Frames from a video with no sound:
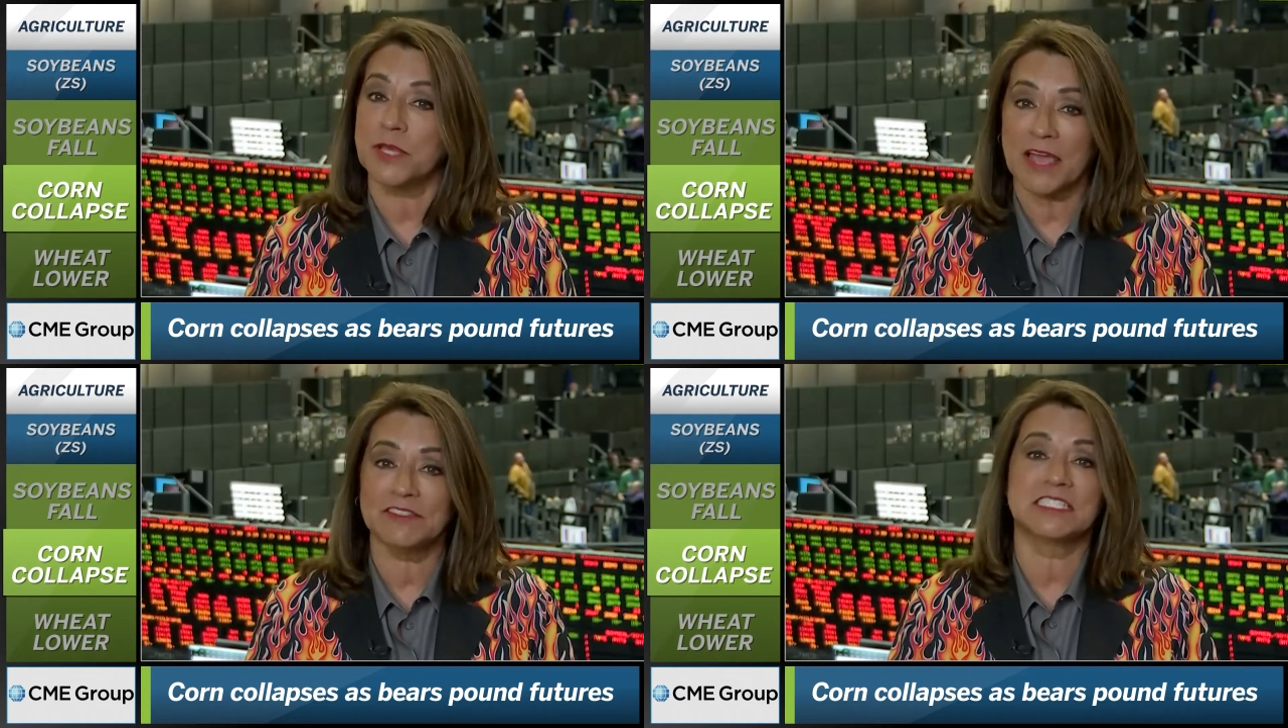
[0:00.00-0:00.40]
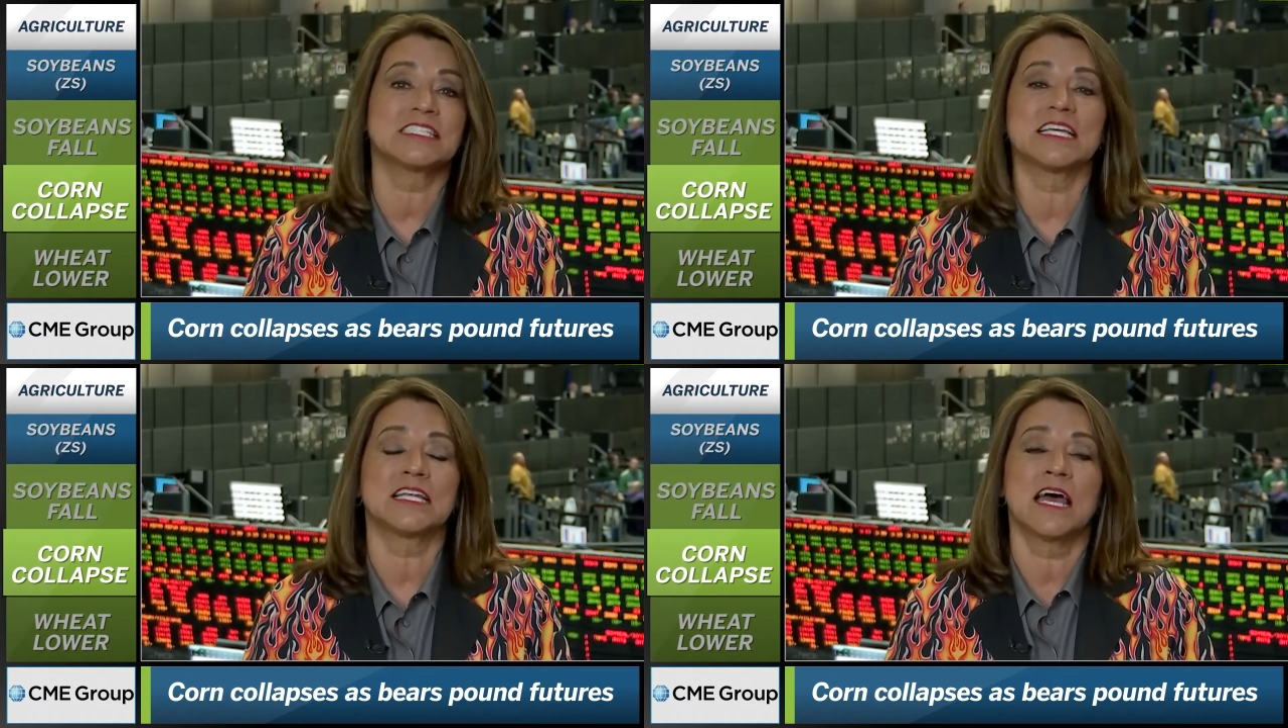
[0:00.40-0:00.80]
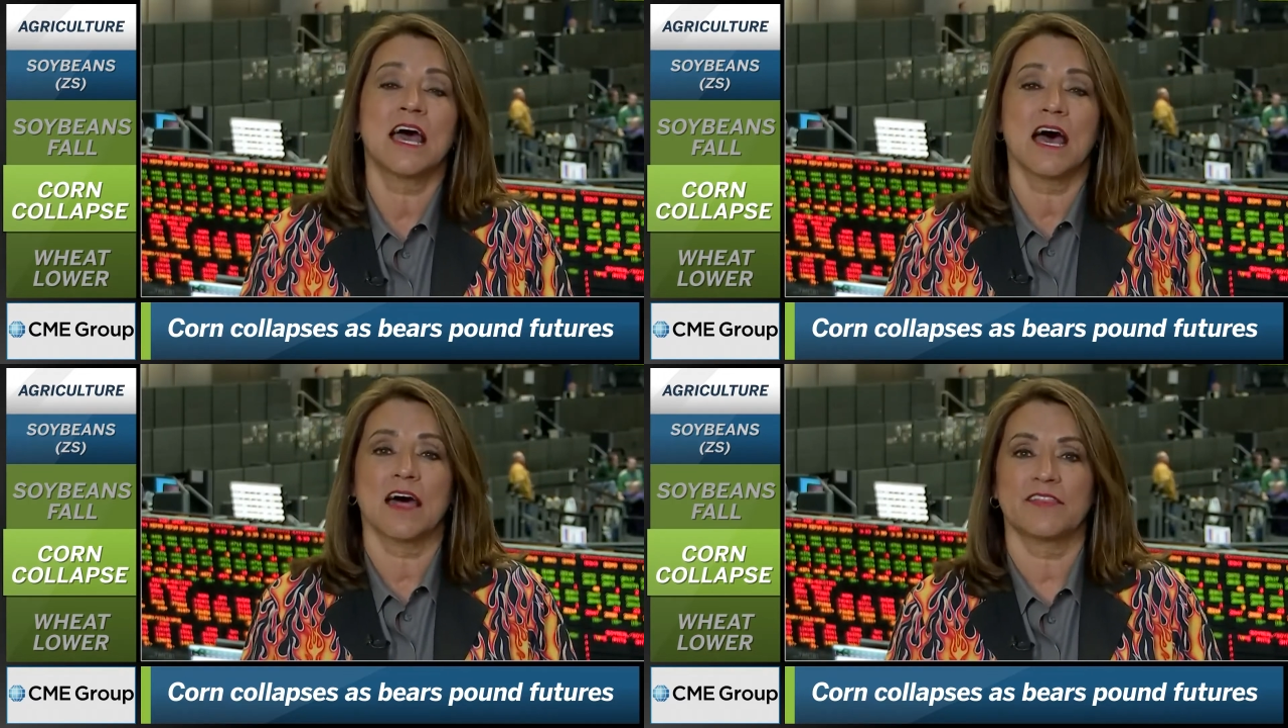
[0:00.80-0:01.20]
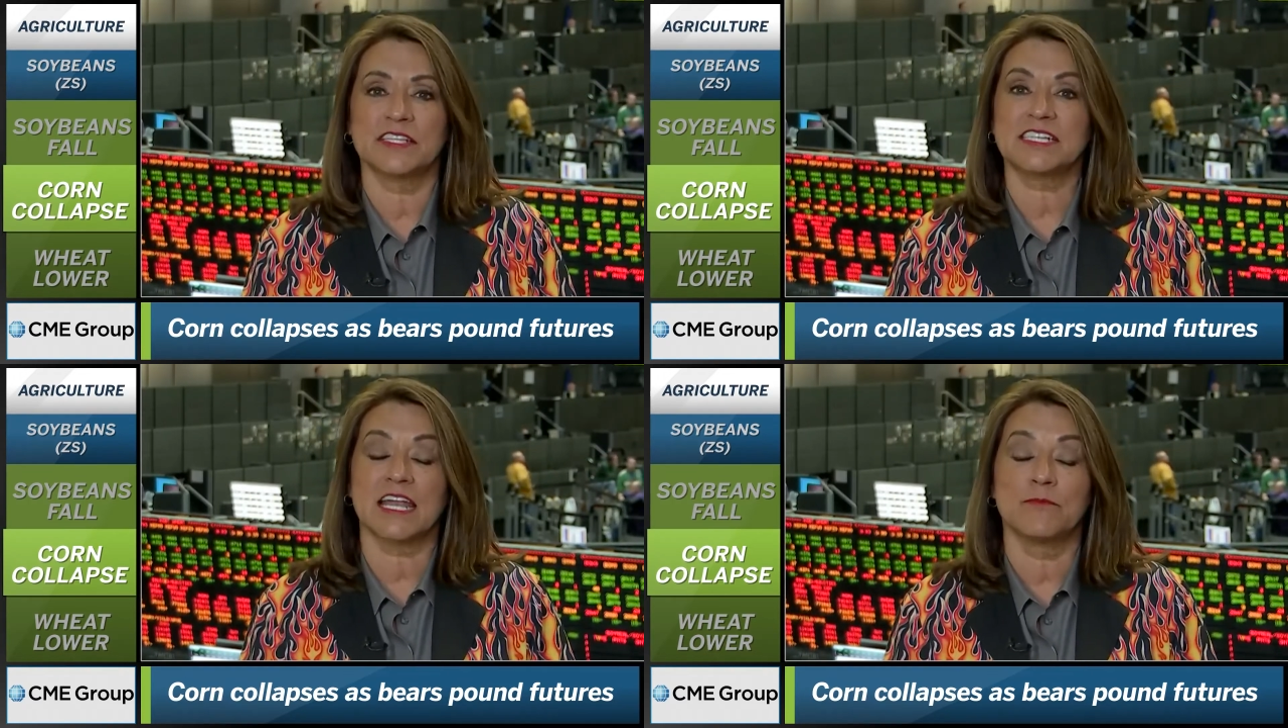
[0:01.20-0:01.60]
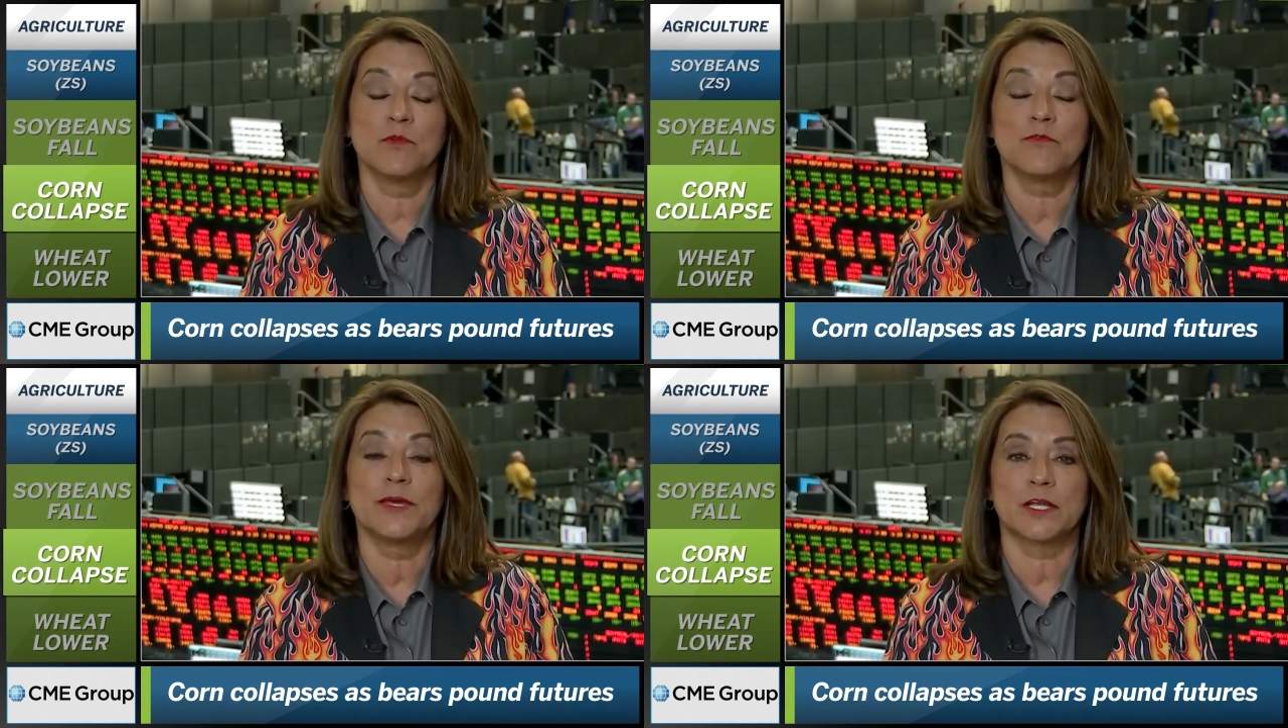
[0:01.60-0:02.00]
We haven't seen uh, this kind of
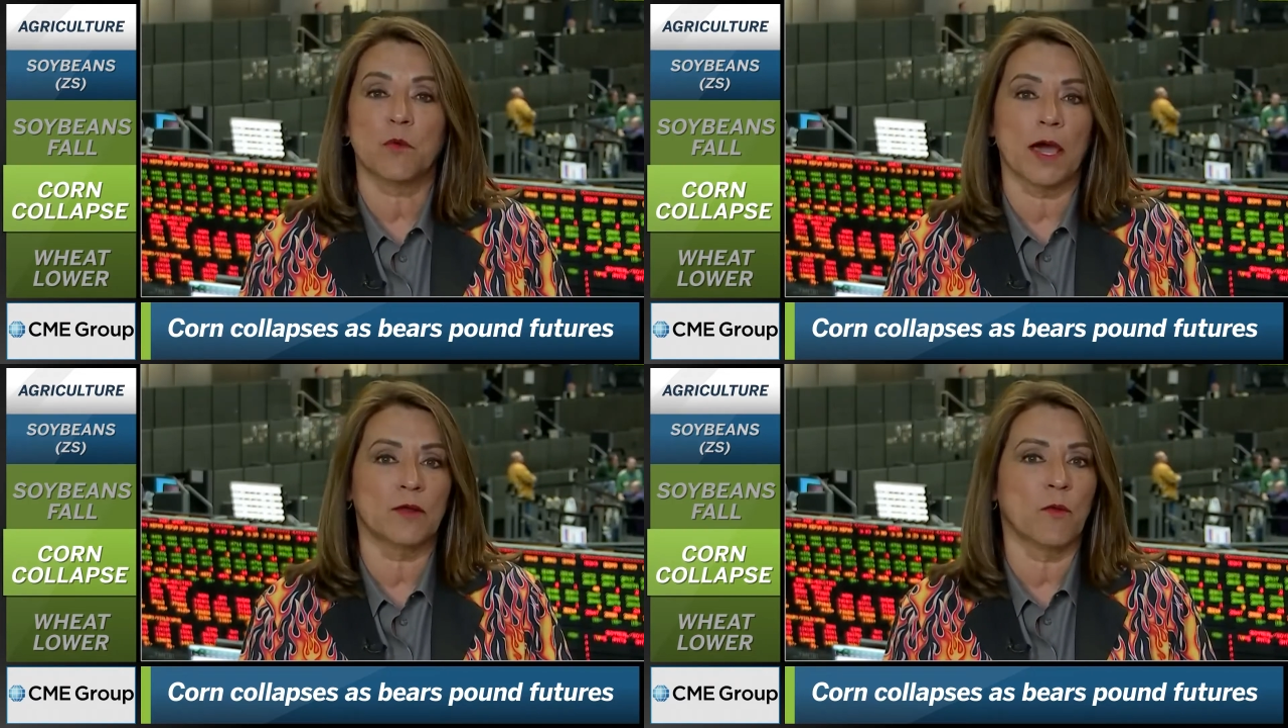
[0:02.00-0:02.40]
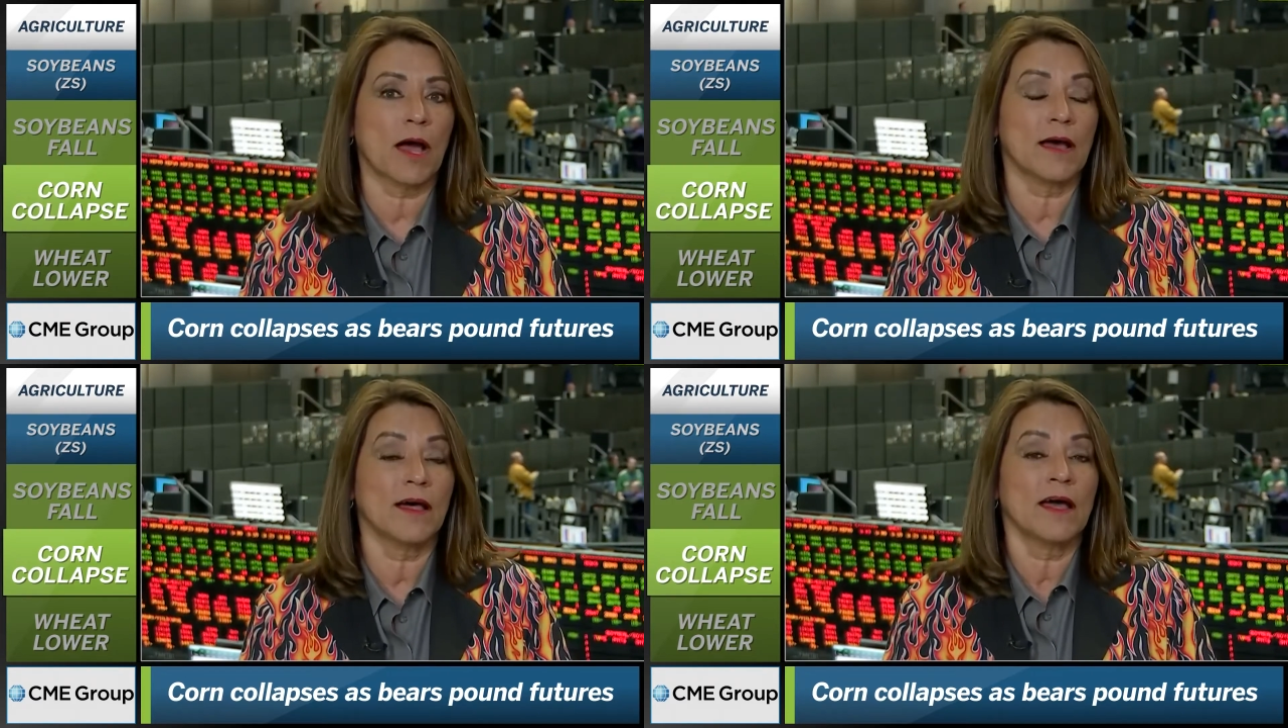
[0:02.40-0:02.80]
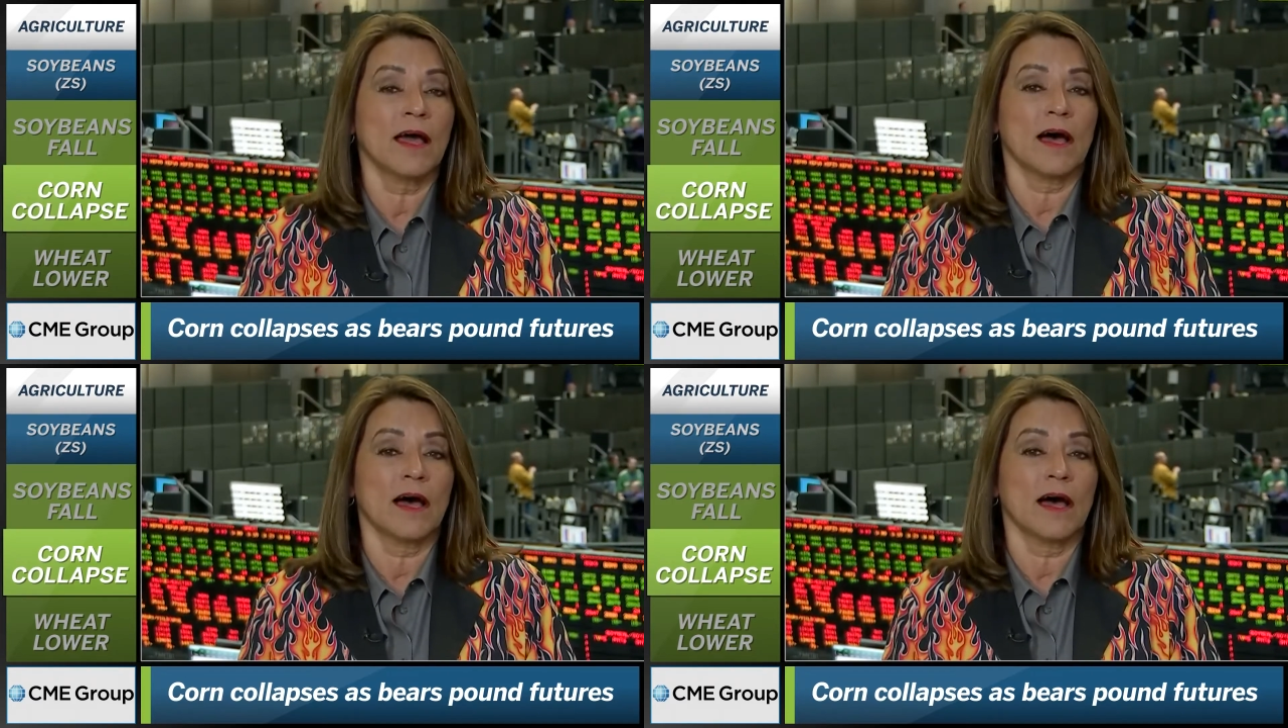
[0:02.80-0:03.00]
movement in quite a while.